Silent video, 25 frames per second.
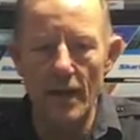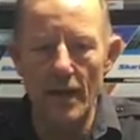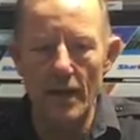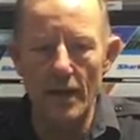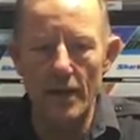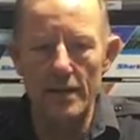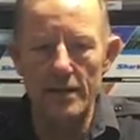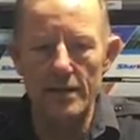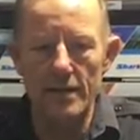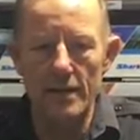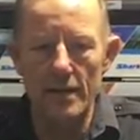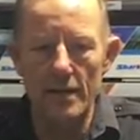
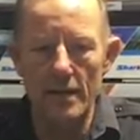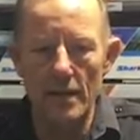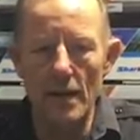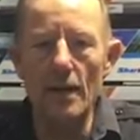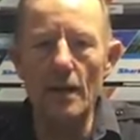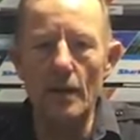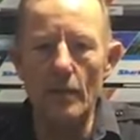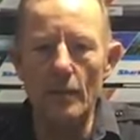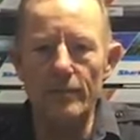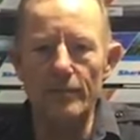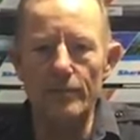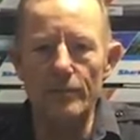
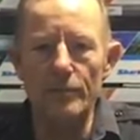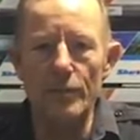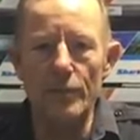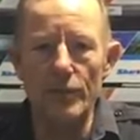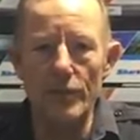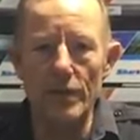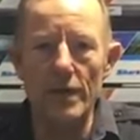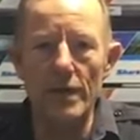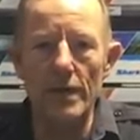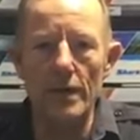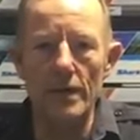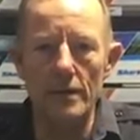And I'm a
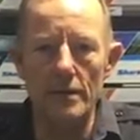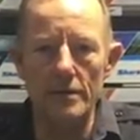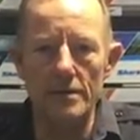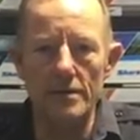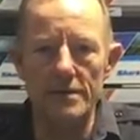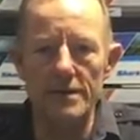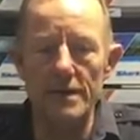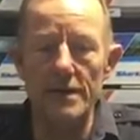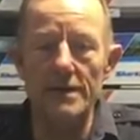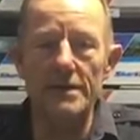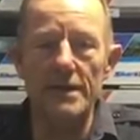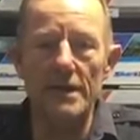pretty
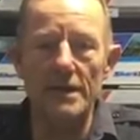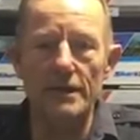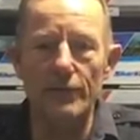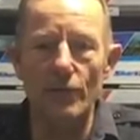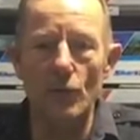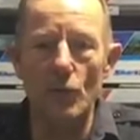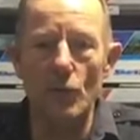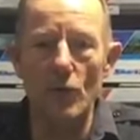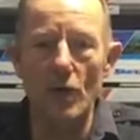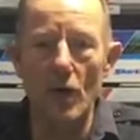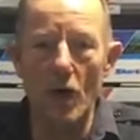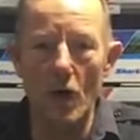
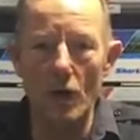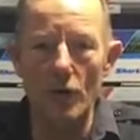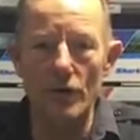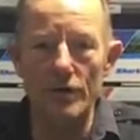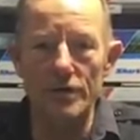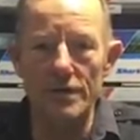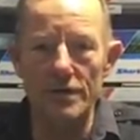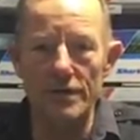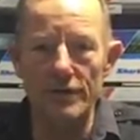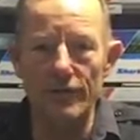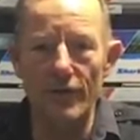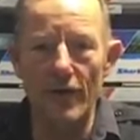successful
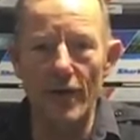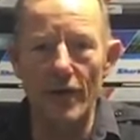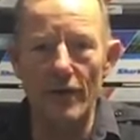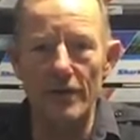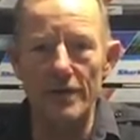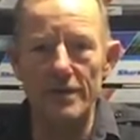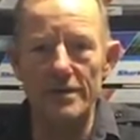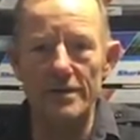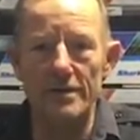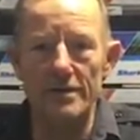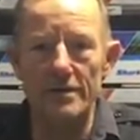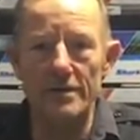coach as far
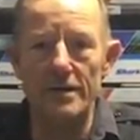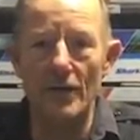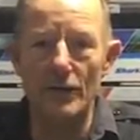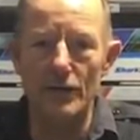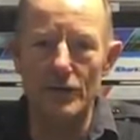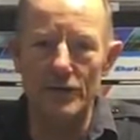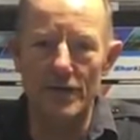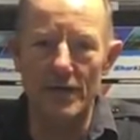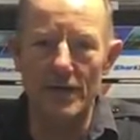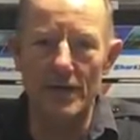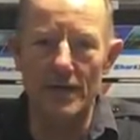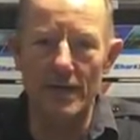as
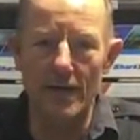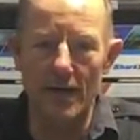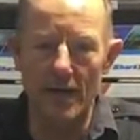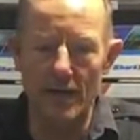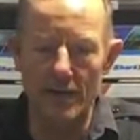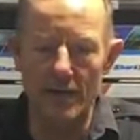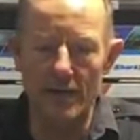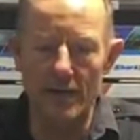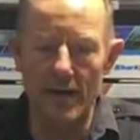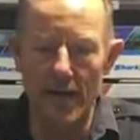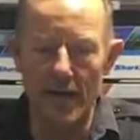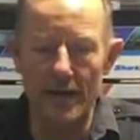coaching
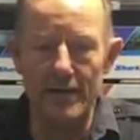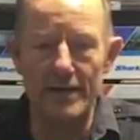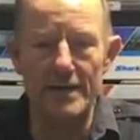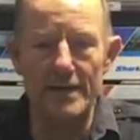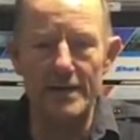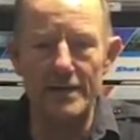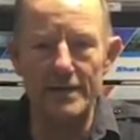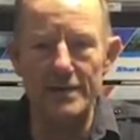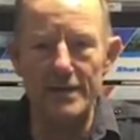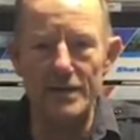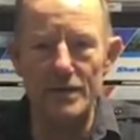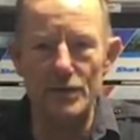other
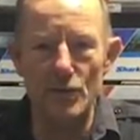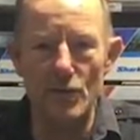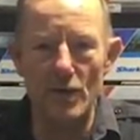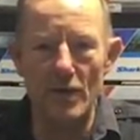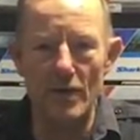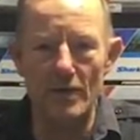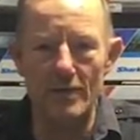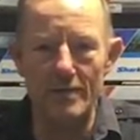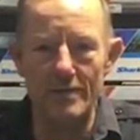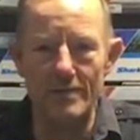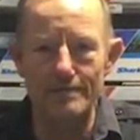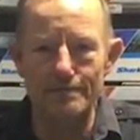athletes as
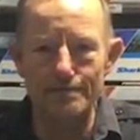well.